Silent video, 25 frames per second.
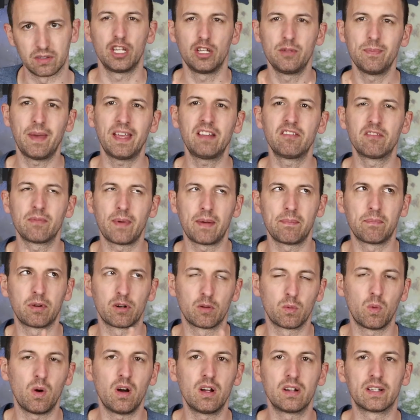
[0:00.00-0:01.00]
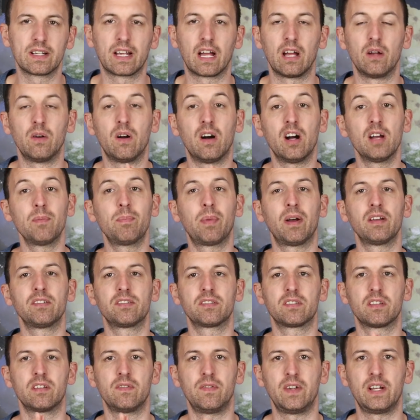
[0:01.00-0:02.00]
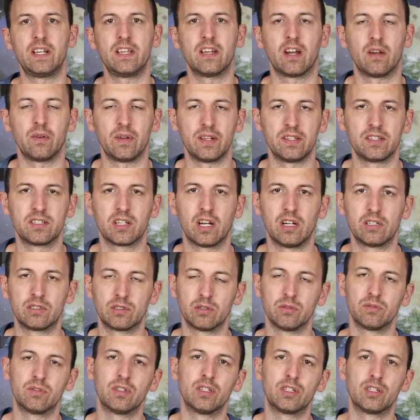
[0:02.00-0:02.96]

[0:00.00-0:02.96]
You may remember a while ago I posted a video entitled